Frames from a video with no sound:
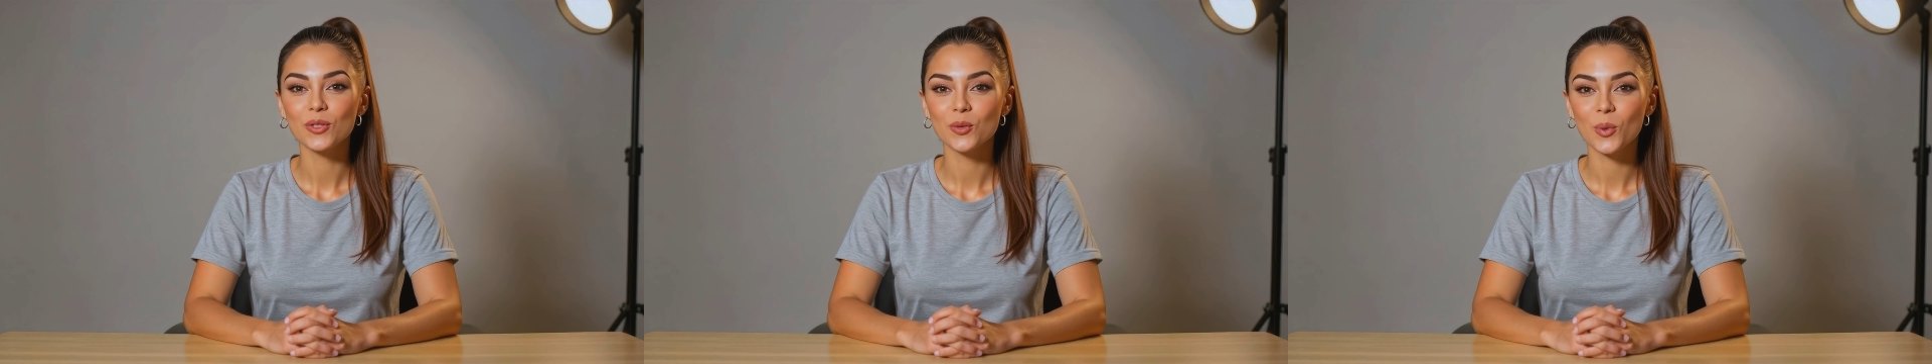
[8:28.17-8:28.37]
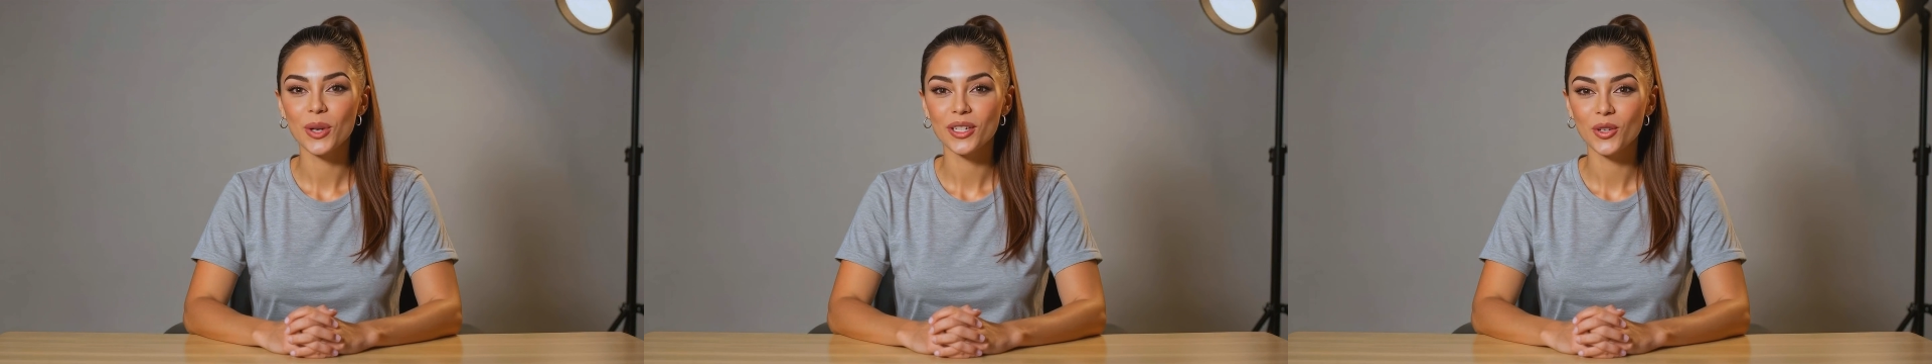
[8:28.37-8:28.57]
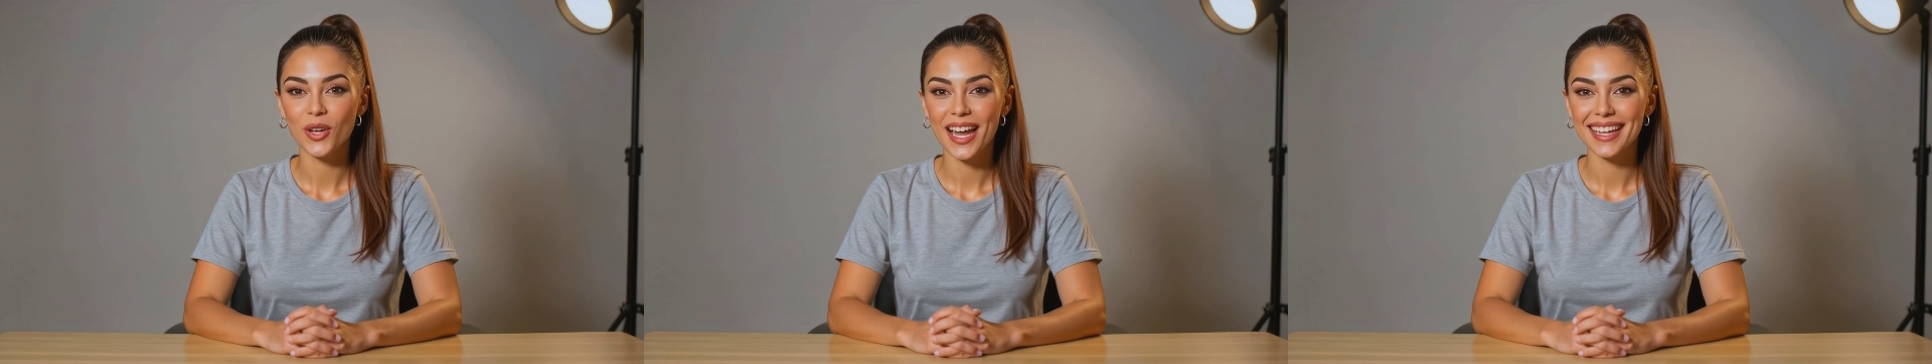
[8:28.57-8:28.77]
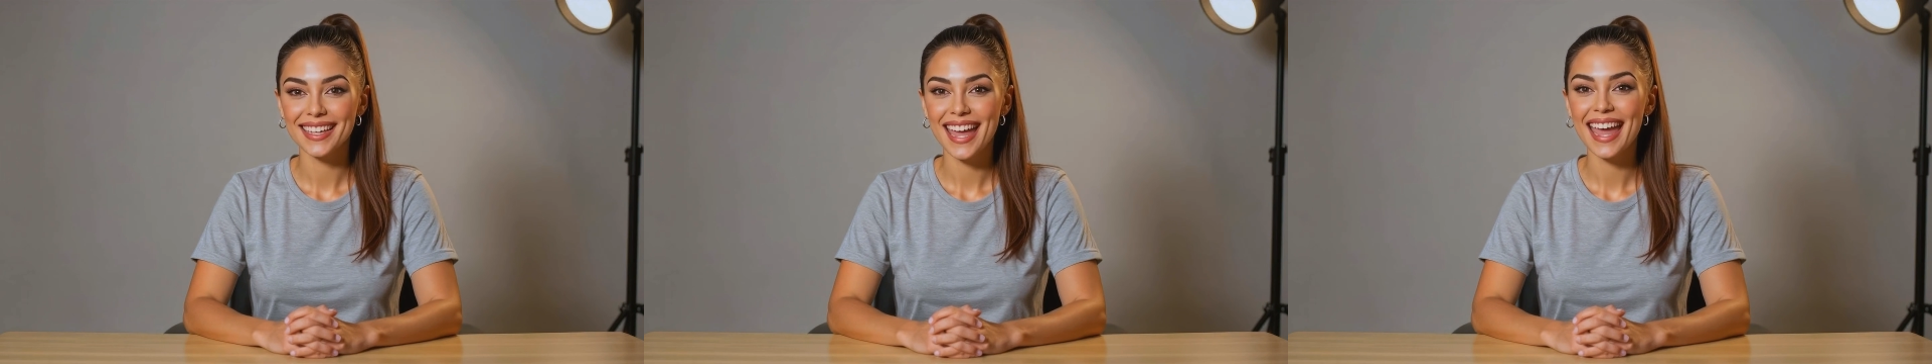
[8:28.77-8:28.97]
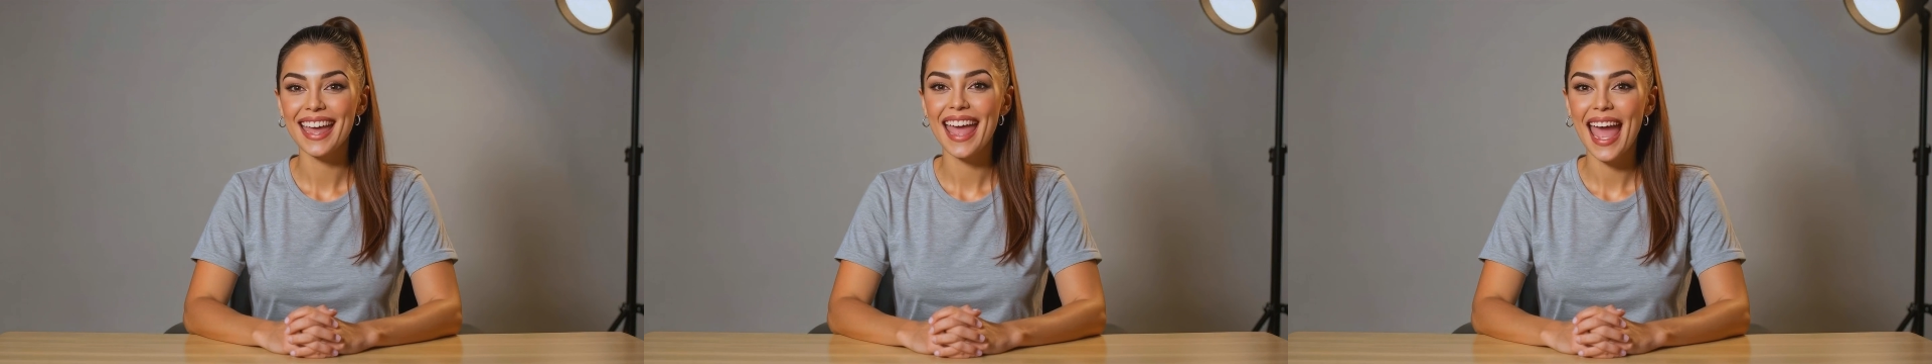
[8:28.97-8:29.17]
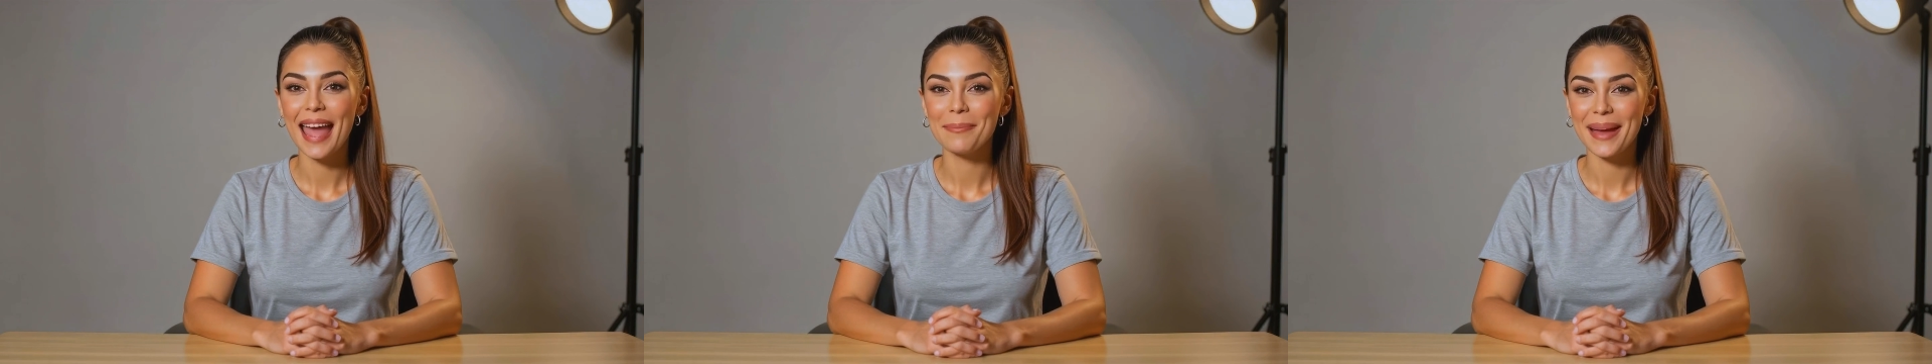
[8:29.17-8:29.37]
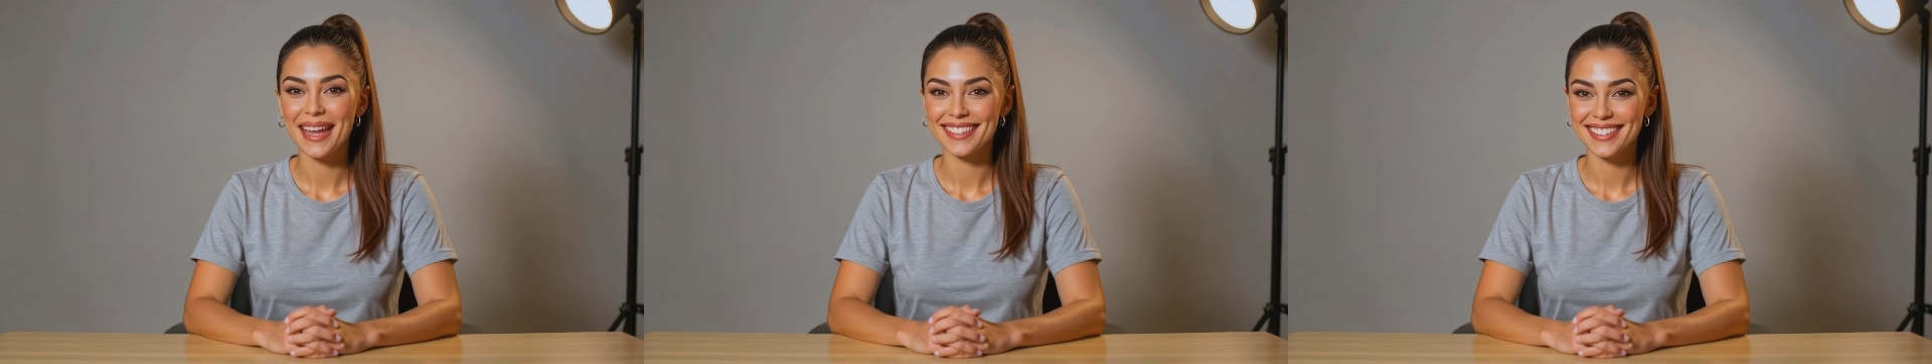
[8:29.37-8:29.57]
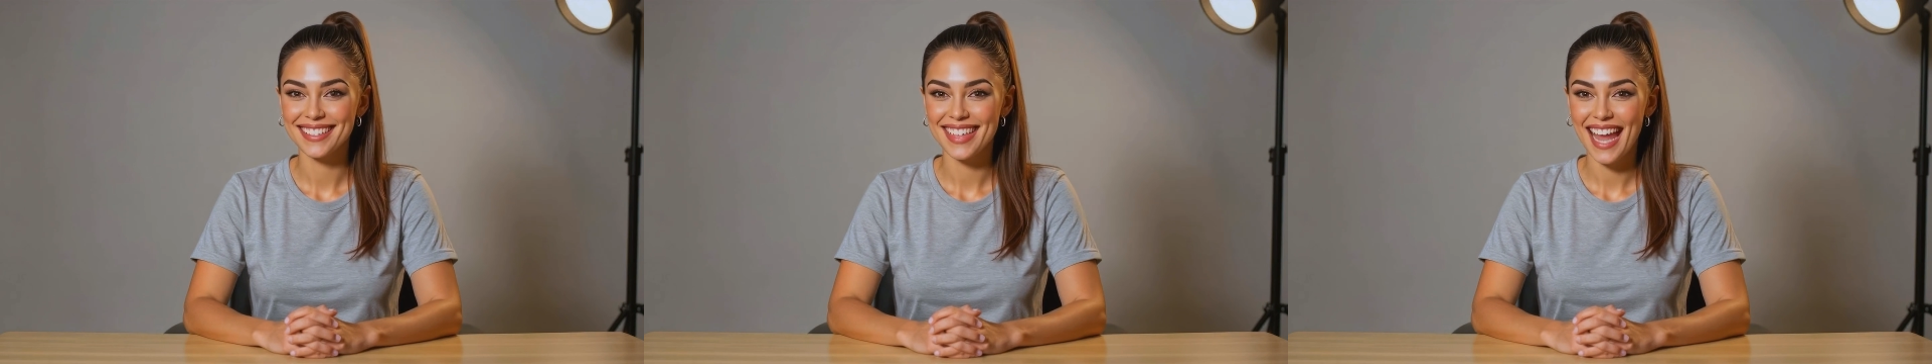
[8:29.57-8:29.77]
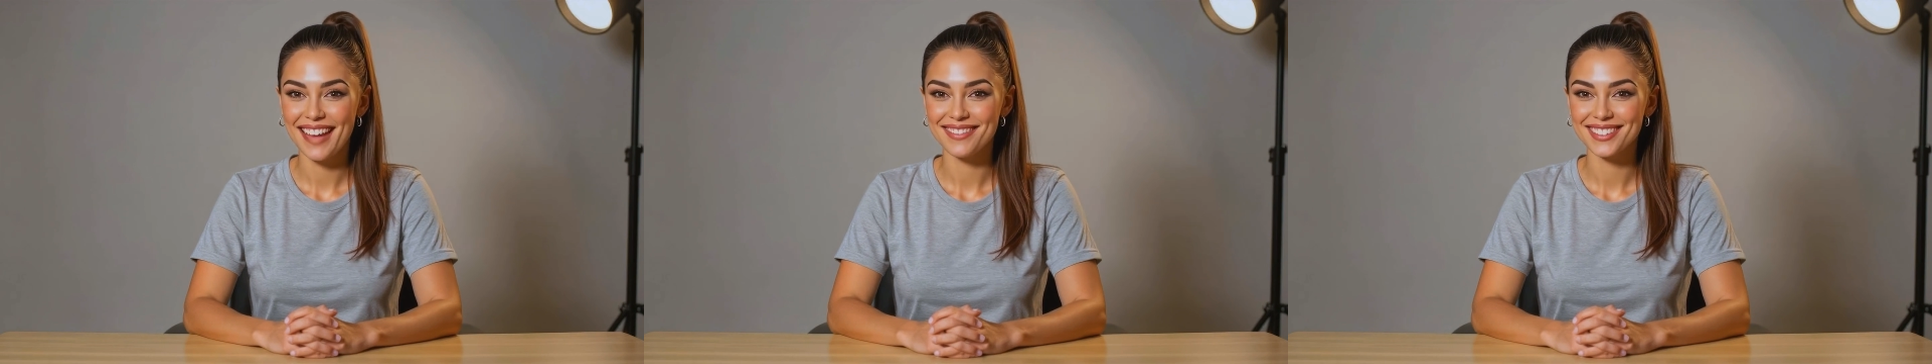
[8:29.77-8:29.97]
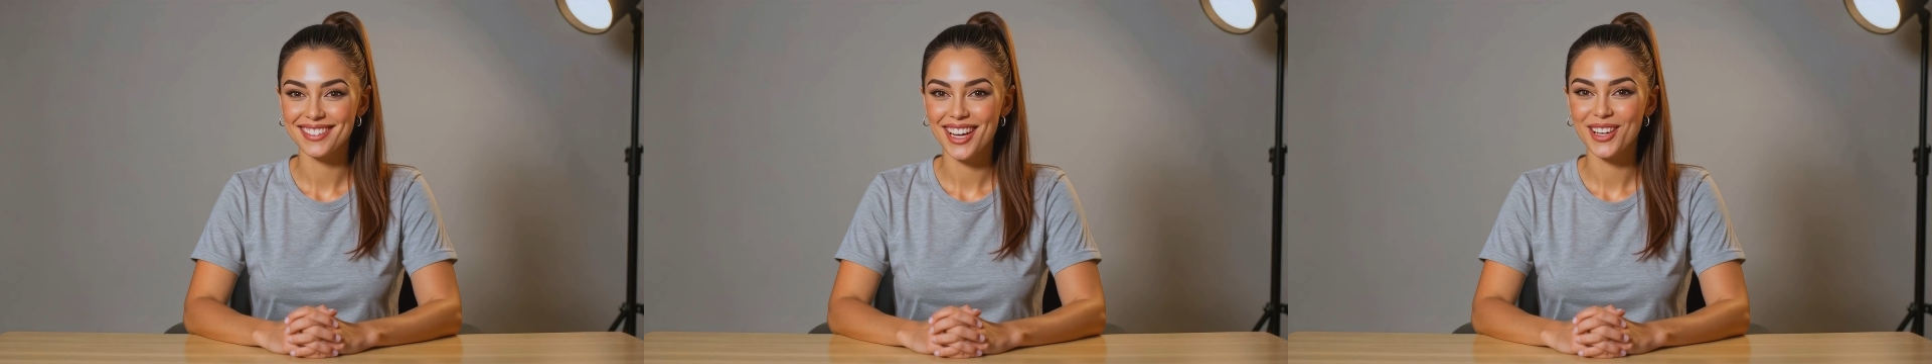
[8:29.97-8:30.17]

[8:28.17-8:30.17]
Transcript: everything looks